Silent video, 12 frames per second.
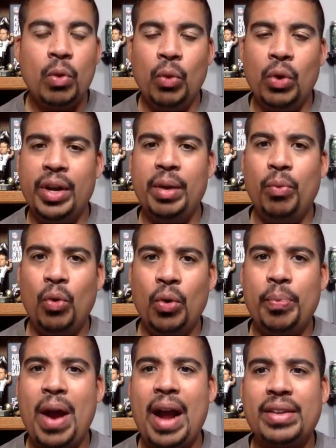we'll get more
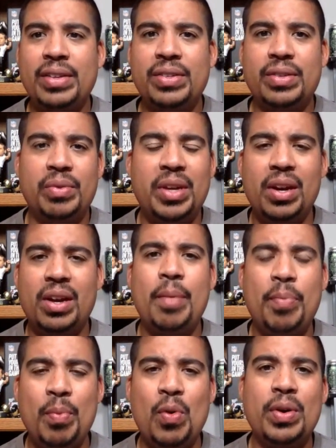practice. We'll get a
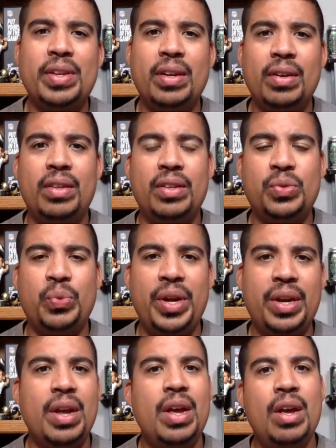couple more this
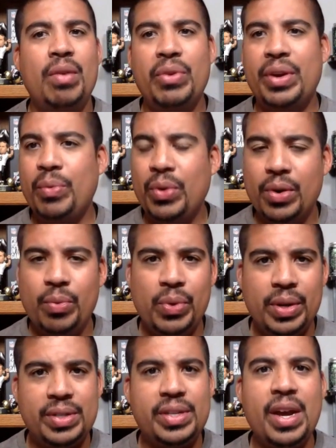week. We'll get one on
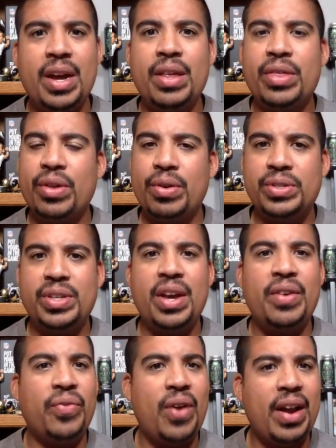Wednesday,
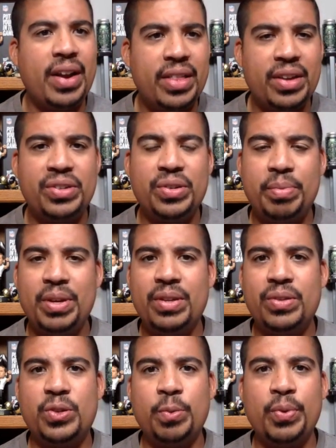Thursday, Friday. They should be in the
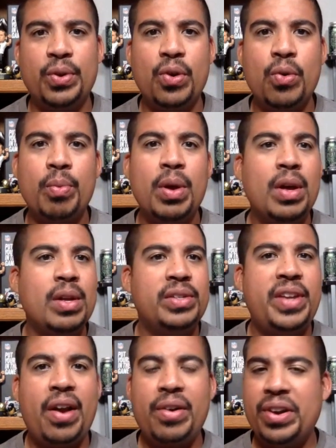Superdome.
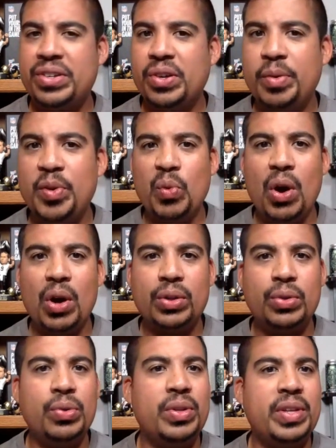Saturday is going
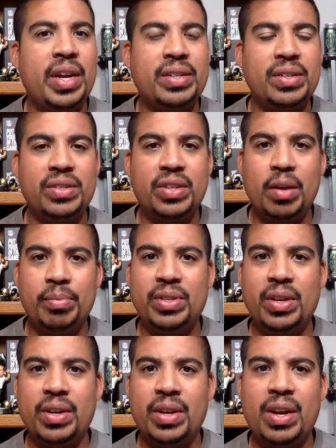walkthrough. The Texans come
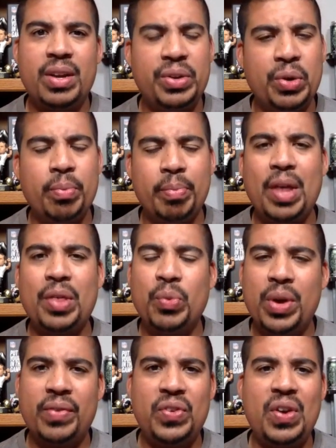Sunday. You know, and by the
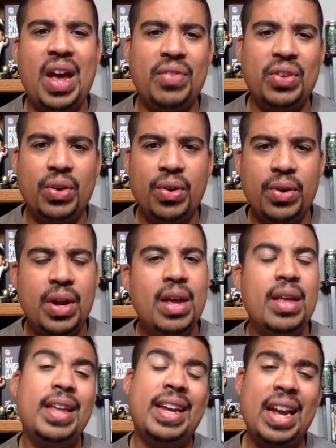way, if you haven't heard,
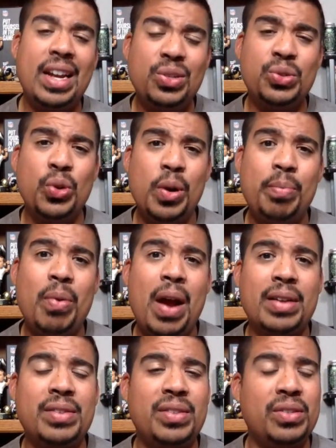they canceled joint
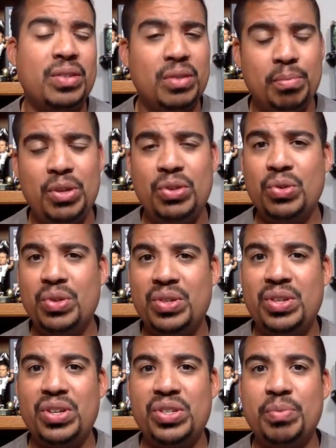practices. There's a mutual
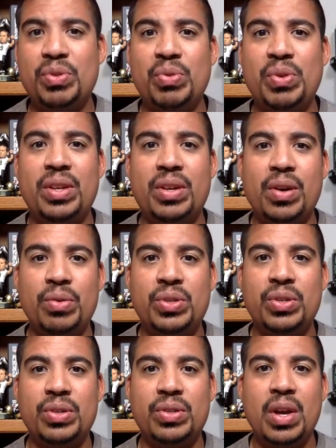decision between the
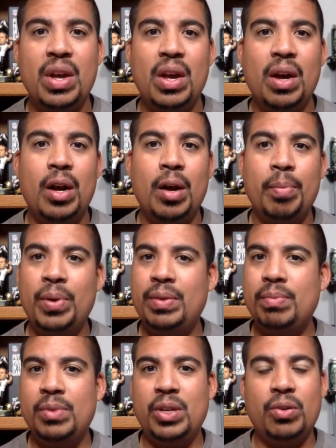coaches. But,
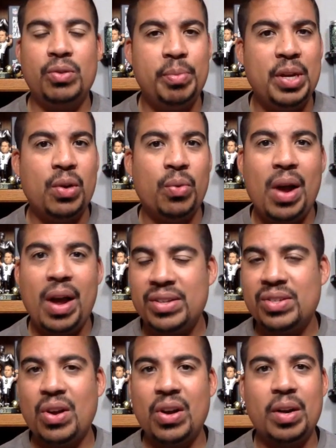you know, D'Amico
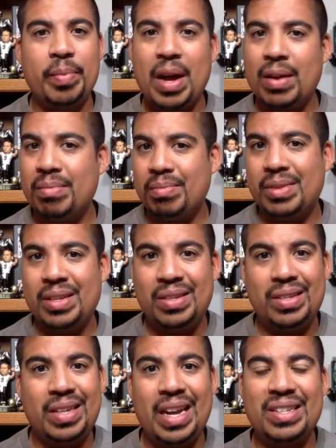Ryan's talking about this
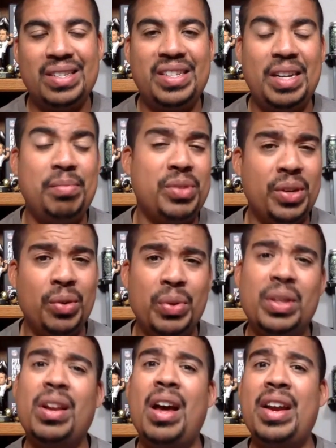Texans team's dealing
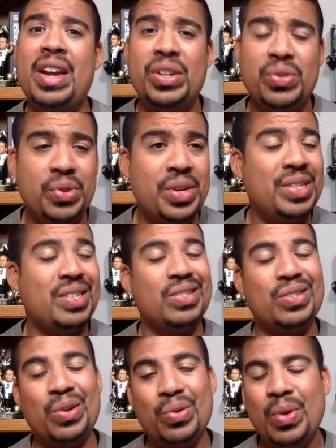with a lot of injuries. And
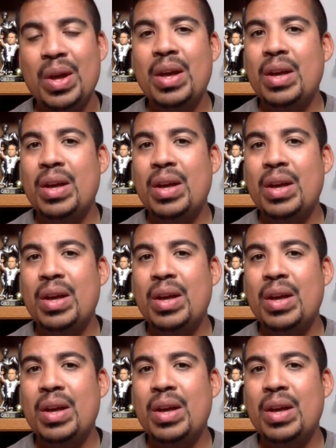so